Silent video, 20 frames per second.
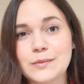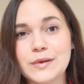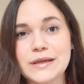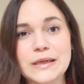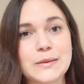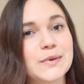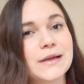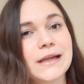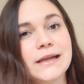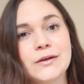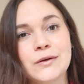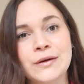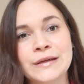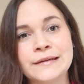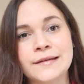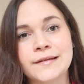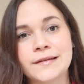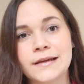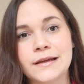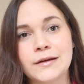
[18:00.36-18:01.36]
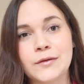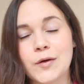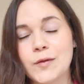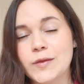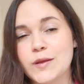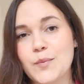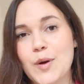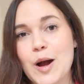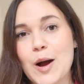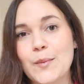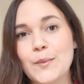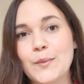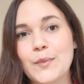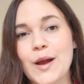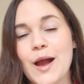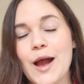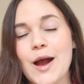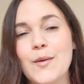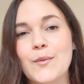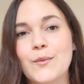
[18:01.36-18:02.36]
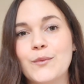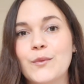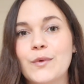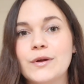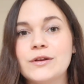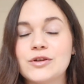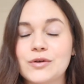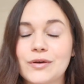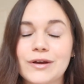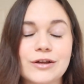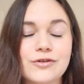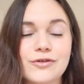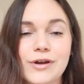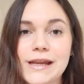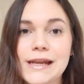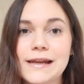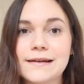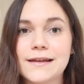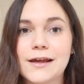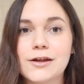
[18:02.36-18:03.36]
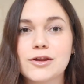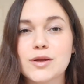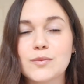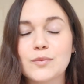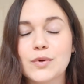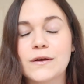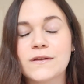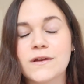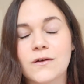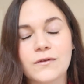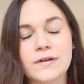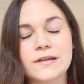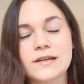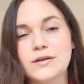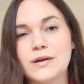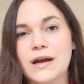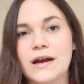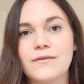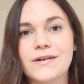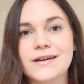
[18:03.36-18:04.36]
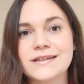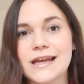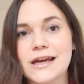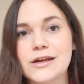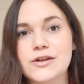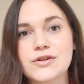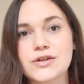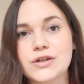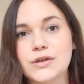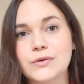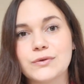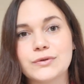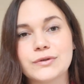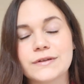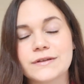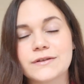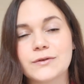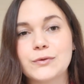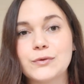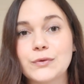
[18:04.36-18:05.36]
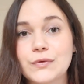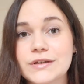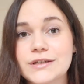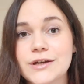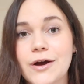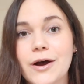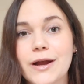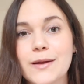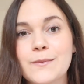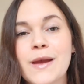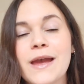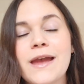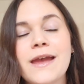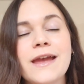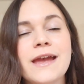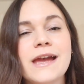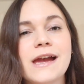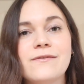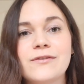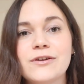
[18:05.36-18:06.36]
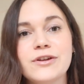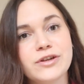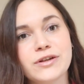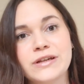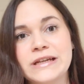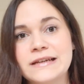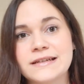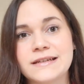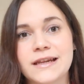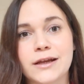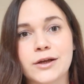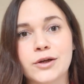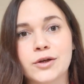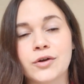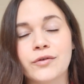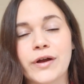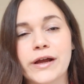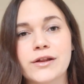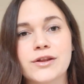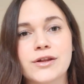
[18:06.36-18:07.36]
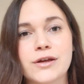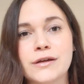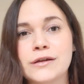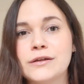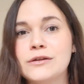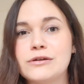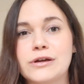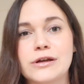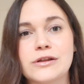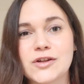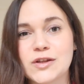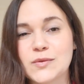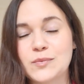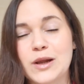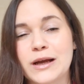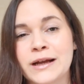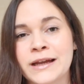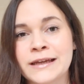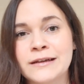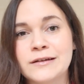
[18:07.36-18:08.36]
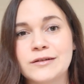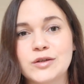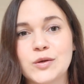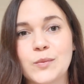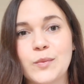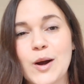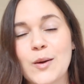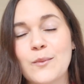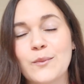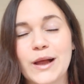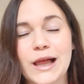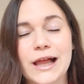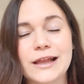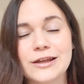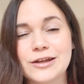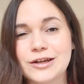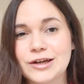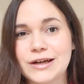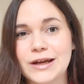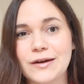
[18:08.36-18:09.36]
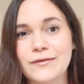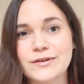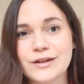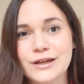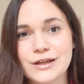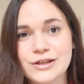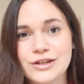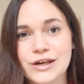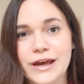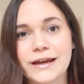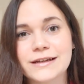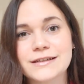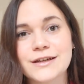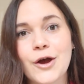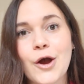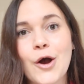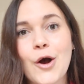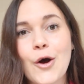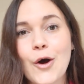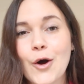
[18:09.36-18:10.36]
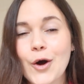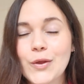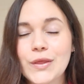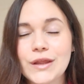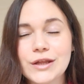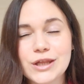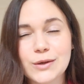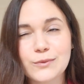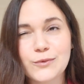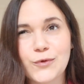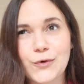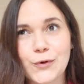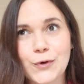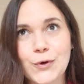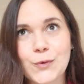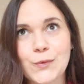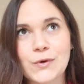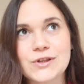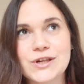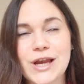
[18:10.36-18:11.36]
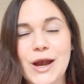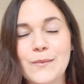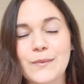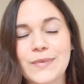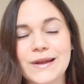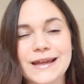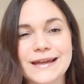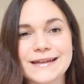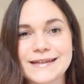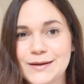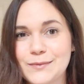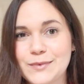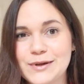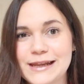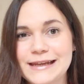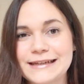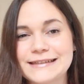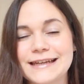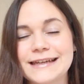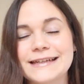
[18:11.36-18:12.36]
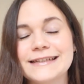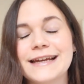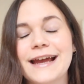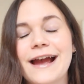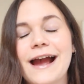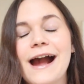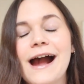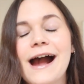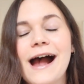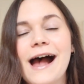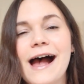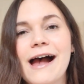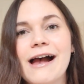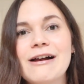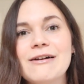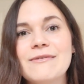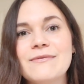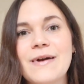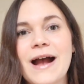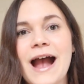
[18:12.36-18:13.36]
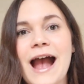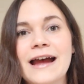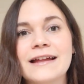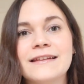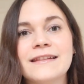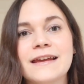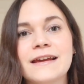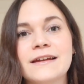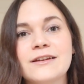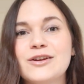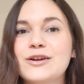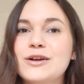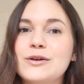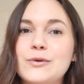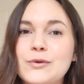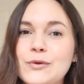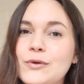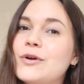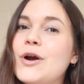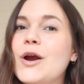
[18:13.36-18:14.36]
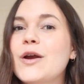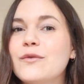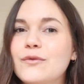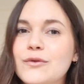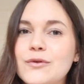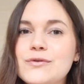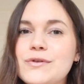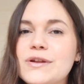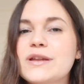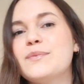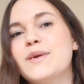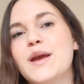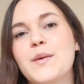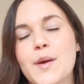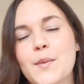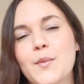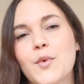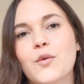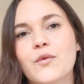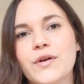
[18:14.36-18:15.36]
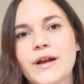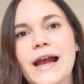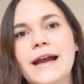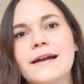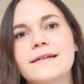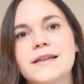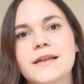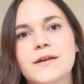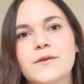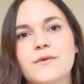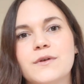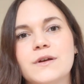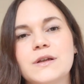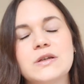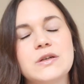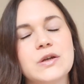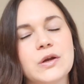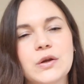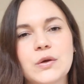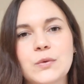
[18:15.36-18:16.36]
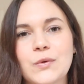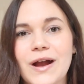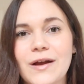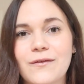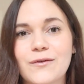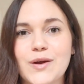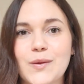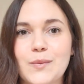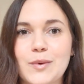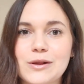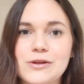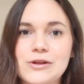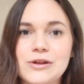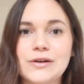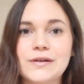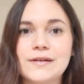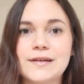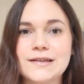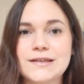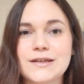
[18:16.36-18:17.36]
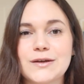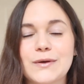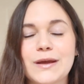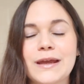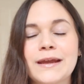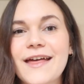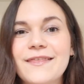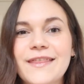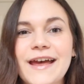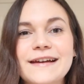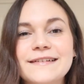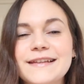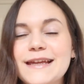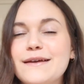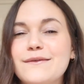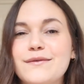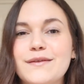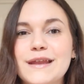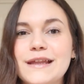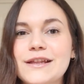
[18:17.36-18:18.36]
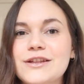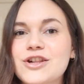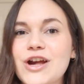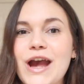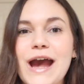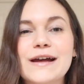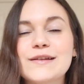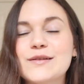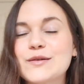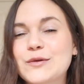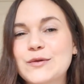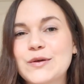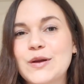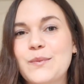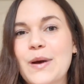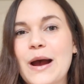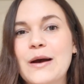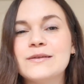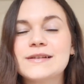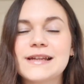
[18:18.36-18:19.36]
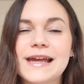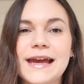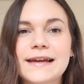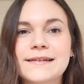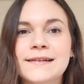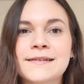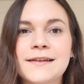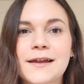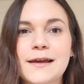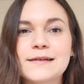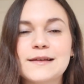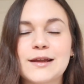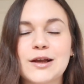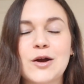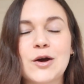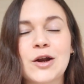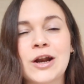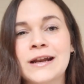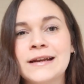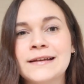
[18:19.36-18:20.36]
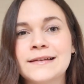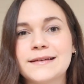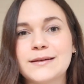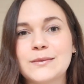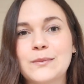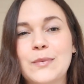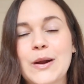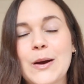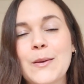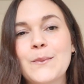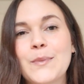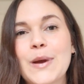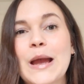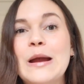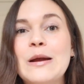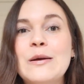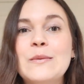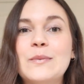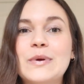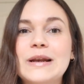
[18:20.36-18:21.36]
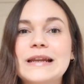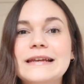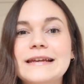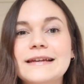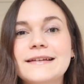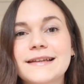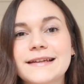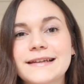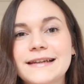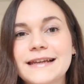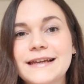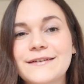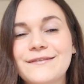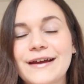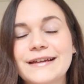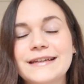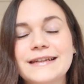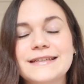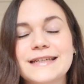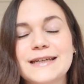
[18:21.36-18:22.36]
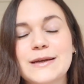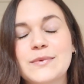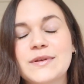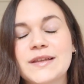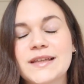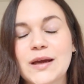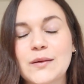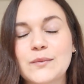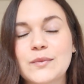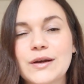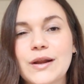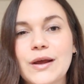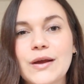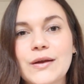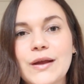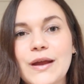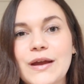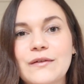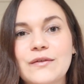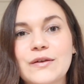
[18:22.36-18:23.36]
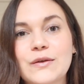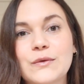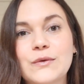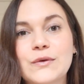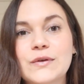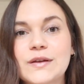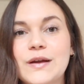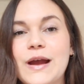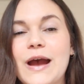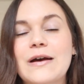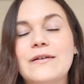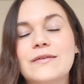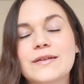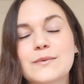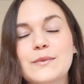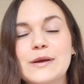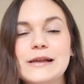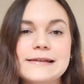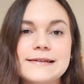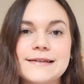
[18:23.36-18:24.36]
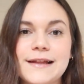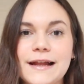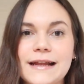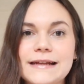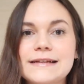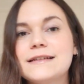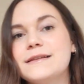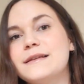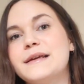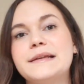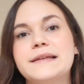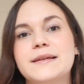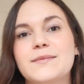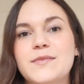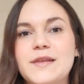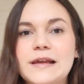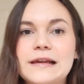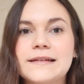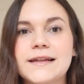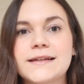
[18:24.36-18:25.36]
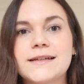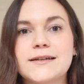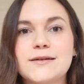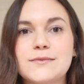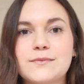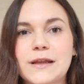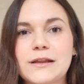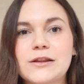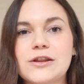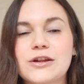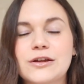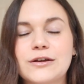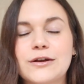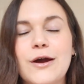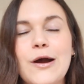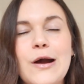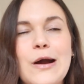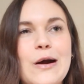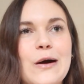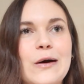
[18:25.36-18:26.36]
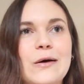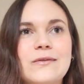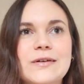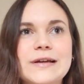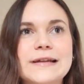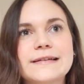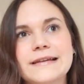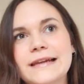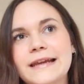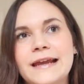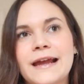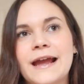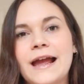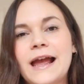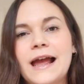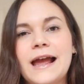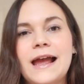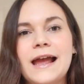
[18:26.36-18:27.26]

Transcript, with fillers: to manipulate your insulin on the pump um, during a training session because obviously you have it attached to you all, all the time. If you do need to take a correction, you can just plug it into your pump and you don't have to inject on the gym floor, which can be intimidating. Um, and they, you can overall just be a bit more reactive to whatever your blood sugars are doing. Yeah, that is it for this chat all about exercising on an insulin pump. Please leave any tips down below if you also have some insight into this, some things I didn't mention. Obviously,